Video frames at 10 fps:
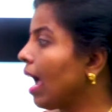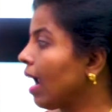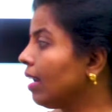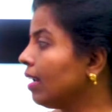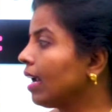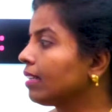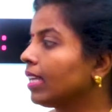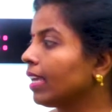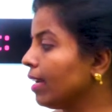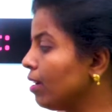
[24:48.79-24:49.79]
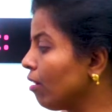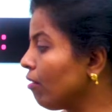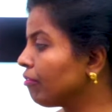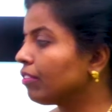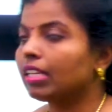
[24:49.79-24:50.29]
added at the end
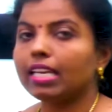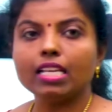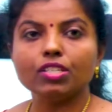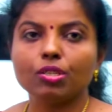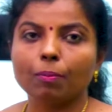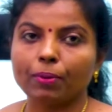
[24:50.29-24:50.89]
of each